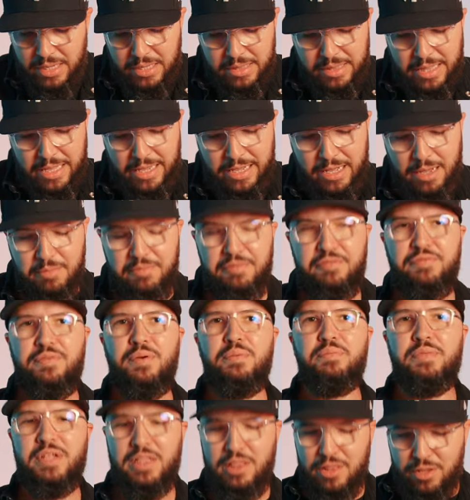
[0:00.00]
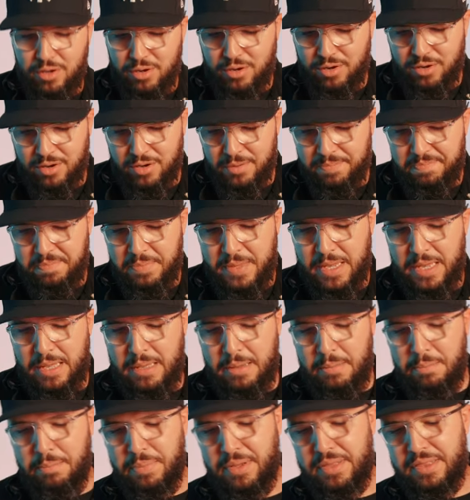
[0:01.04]
that comes from the law,
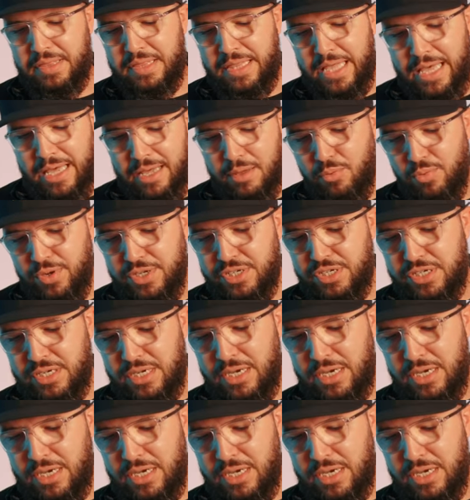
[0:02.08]
but that which